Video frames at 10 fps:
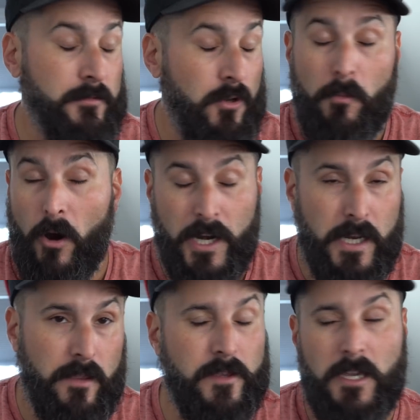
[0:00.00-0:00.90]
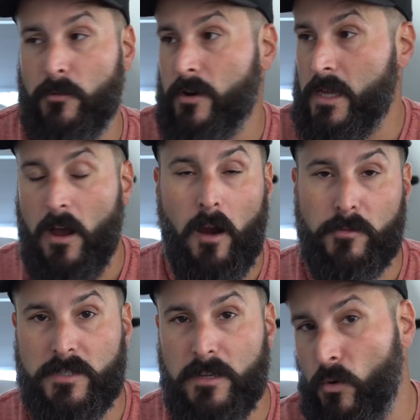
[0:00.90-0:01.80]
So a marketing theme or an
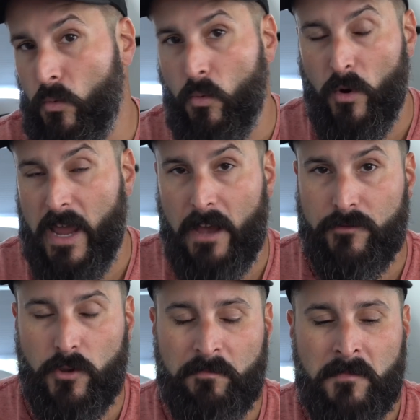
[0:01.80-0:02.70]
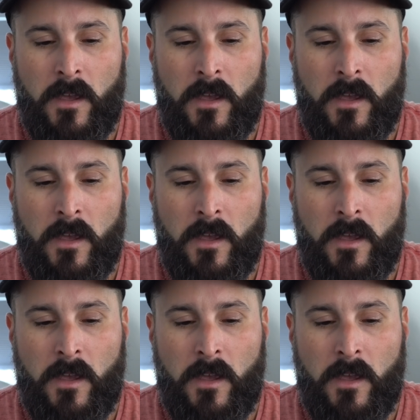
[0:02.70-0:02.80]
e-commerce theme or what have you.